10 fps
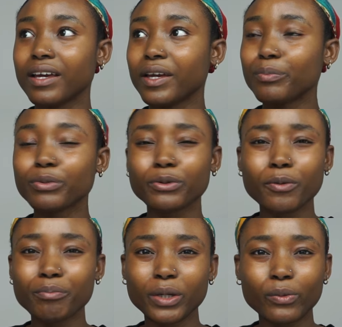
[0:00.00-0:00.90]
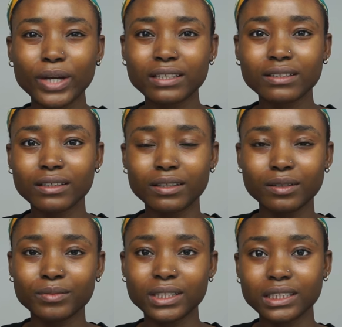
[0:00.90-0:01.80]
April or May when
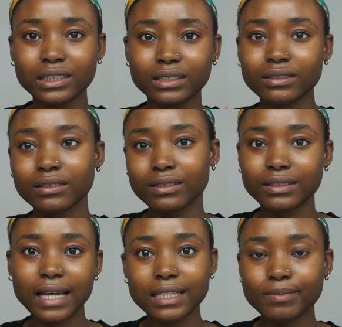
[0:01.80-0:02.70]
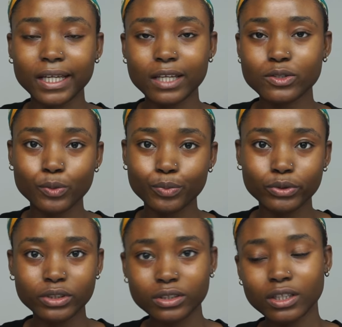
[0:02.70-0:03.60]
the night market
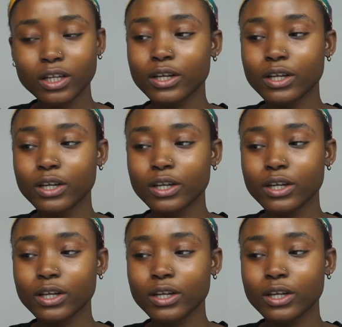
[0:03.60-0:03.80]
opened.